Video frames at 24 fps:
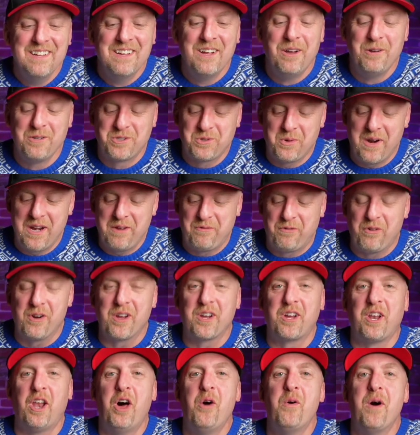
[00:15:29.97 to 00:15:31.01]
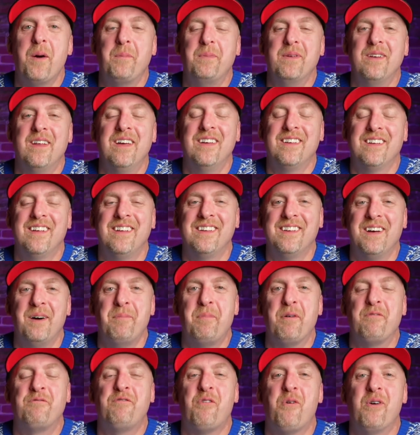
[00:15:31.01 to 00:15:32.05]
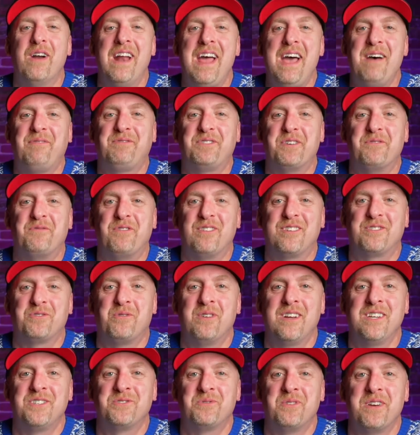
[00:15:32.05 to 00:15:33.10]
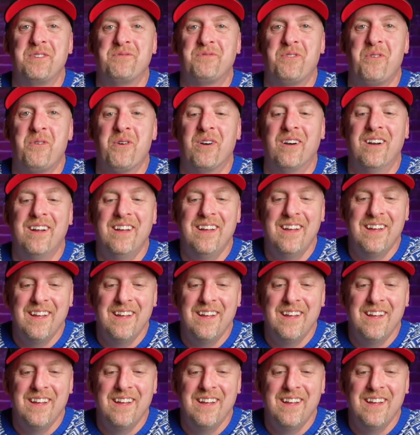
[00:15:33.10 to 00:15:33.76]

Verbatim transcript: Who's ready for a glow-up in before and after for 2024?